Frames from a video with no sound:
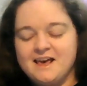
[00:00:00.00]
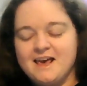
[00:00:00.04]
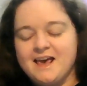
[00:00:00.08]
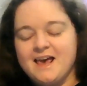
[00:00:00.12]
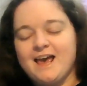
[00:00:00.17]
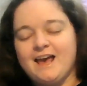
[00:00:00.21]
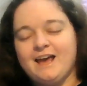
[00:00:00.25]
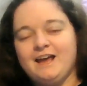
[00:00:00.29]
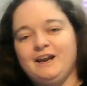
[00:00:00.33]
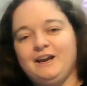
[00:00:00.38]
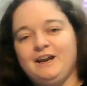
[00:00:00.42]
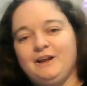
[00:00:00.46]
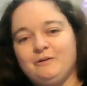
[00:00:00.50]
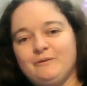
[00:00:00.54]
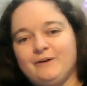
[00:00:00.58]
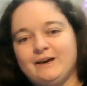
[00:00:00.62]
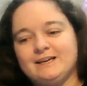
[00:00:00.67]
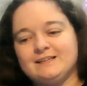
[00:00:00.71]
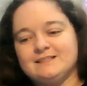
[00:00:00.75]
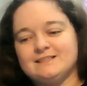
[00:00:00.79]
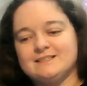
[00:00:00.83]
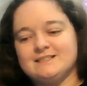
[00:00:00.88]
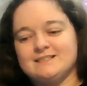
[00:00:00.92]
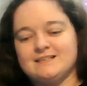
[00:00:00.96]

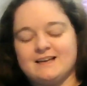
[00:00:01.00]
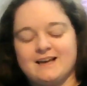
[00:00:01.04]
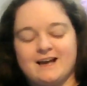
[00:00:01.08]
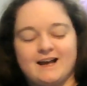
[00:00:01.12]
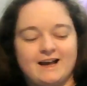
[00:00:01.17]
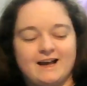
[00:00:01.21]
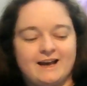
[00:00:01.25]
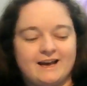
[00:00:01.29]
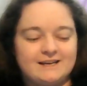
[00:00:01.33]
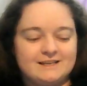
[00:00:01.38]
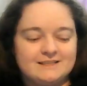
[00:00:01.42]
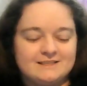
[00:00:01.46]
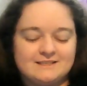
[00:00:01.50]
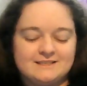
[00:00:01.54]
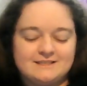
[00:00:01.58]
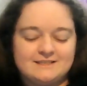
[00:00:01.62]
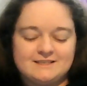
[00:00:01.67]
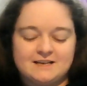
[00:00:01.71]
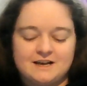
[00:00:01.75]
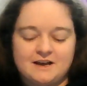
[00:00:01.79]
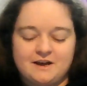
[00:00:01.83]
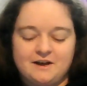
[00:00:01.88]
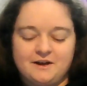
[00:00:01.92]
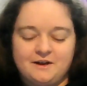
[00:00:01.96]
Anyways, guys,
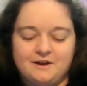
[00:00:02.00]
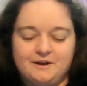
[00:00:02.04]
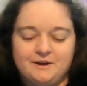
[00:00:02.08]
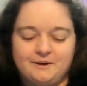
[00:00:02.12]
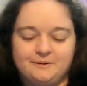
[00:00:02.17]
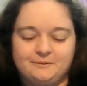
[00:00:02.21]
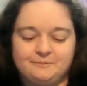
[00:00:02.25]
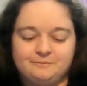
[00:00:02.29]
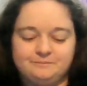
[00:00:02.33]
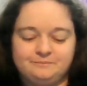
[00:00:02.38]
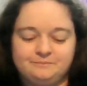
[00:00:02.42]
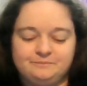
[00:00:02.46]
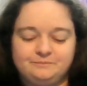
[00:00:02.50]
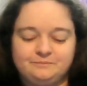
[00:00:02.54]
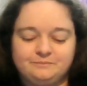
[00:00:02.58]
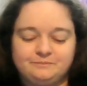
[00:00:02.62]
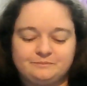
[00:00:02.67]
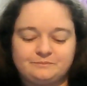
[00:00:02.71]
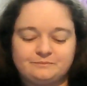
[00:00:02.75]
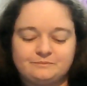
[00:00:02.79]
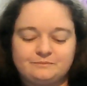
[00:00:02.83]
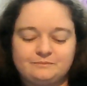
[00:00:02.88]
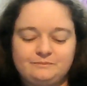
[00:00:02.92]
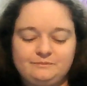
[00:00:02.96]

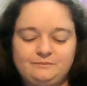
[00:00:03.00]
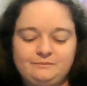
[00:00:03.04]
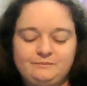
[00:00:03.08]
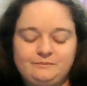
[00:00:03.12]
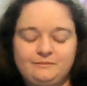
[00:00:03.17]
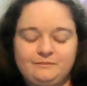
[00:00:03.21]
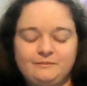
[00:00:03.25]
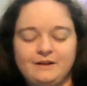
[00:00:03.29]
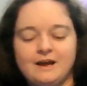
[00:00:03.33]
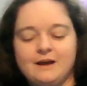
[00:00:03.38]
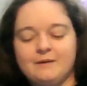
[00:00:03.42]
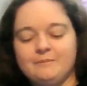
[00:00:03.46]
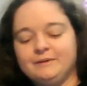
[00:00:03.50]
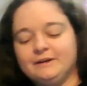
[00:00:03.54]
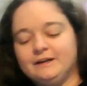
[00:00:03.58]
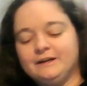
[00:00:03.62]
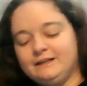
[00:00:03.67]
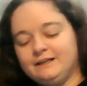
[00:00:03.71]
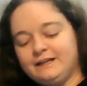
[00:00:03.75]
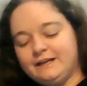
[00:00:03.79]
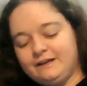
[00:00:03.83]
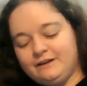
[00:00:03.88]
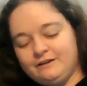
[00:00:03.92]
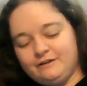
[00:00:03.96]
I'm gonna
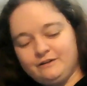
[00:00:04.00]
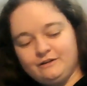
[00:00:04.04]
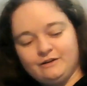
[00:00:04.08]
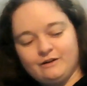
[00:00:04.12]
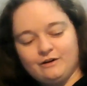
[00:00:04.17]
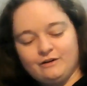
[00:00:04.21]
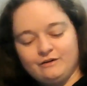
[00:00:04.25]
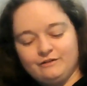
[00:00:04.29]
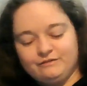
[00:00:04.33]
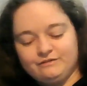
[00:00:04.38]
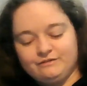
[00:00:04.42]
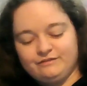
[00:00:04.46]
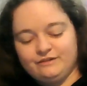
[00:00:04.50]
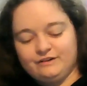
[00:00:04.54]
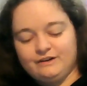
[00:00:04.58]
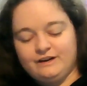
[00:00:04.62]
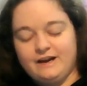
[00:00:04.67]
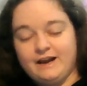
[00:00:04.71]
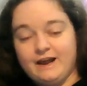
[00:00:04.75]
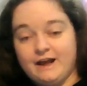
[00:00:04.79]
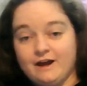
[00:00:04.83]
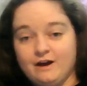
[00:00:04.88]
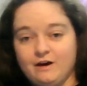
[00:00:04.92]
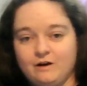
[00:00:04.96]
let you go for
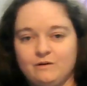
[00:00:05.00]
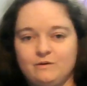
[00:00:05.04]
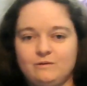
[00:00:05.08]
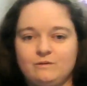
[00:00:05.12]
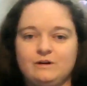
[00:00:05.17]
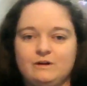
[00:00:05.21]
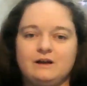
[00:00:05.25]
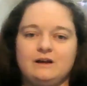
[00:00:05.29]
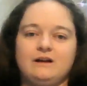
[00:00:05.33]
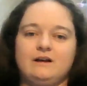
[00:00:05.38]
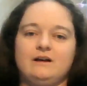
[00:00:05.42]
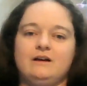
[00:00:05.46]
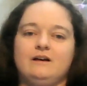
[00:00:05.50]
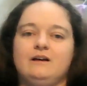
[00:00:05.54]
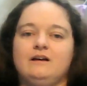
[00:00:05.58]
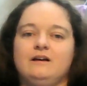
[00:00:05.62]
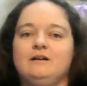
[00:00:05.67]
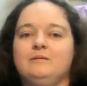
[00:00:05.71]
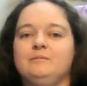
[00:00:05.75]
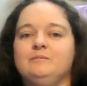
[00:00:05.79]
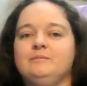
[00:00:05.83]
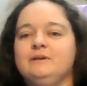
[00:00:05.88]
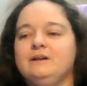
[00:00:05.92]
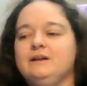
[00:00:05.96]
now.
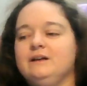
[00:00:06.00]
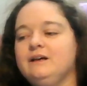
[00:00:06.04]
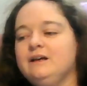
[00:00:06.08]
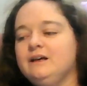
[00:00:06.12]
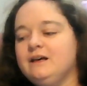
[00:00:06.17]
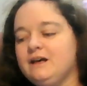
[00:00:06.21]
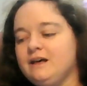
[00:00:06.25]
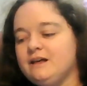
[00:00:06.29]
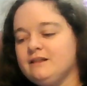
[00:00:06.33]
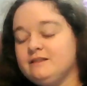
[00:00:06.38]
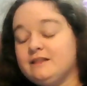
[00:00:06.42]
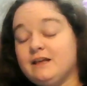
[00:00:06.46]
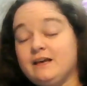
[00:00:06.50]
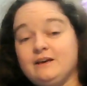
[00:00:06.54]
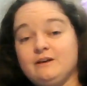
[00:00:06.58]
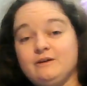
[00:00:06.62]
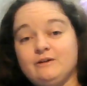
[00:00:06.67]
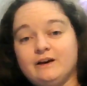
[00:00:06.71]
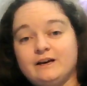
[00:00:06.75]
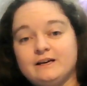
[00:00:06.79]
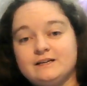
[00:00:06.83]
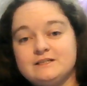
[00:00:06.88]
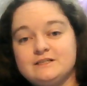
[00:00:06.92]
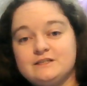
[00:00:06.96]
Thank you
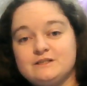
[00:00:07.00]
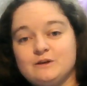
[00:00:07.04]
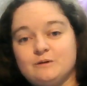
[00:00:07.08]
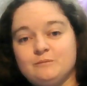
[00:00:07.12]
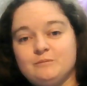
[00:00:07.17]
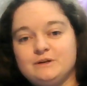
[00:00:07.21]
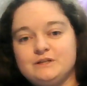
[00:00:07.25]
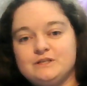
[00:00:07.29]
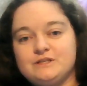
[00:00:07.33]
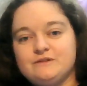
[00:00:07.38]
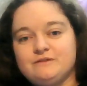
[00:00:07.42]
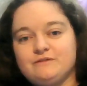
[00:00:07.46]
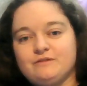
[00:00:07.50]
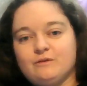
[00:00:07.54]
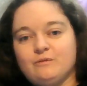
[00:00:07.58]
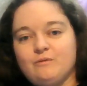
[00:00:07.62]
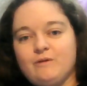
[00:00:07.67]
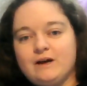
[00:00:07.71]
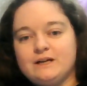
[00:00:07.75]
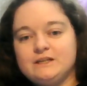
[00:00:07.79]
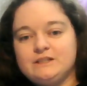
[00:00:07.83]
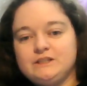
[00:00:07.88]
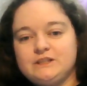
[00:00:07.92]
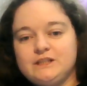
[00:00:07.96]
guys so much for
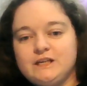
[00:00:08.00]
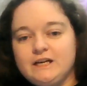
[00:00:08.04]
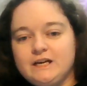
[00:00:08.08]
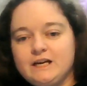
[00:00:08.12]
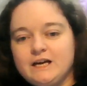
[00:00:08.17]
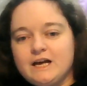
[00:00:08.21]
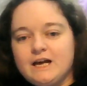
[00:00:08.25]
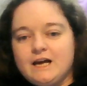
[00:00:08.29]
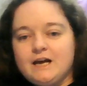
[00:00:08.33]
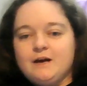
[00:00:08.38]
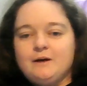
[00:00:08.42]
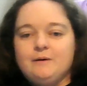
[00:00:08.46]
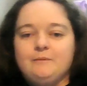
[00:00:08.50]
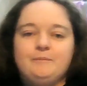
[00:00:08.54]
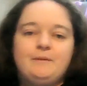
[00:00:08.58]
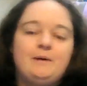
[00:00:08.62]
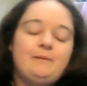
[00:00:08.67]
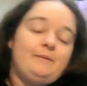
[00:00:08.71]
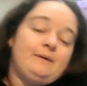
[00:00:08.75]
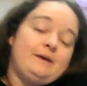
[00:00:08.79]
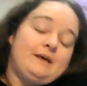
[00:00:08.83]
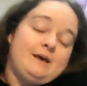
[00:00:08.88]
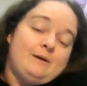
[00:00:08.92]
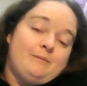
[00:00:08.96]
watching.
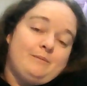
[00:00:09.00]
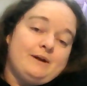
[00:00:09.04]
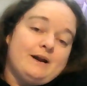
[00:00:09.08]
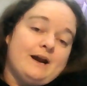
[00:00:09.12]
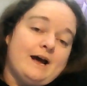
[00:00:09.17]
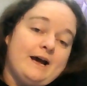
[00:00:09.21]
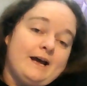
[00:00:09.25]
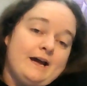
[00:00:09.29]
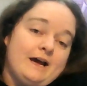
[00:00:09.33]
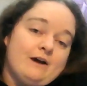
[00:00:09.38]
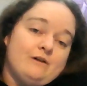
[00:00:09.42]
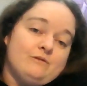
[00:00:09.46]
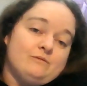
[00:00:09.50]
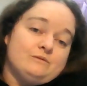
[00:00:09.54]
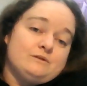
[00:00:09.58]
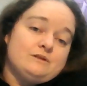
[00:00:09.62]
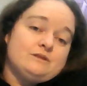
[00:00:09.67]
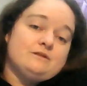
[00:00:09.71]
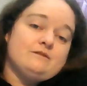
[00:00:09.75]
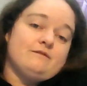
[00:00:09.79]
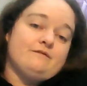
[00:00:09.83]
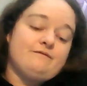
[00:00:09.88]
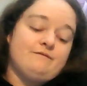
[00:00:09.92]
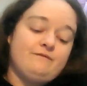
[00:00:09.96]
Maybe keep an eye out
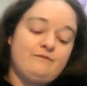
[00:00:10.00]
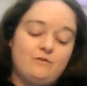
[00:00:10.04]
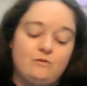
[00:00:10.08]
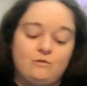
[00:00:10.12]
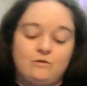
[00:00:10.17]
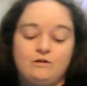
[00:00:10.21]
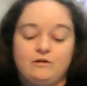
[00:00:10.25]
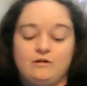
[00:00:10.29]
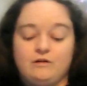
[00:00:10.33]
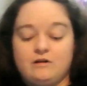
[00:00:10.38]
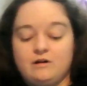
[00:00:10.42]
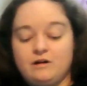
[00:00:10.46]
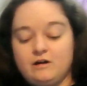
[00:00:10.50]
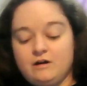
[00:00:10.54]
for,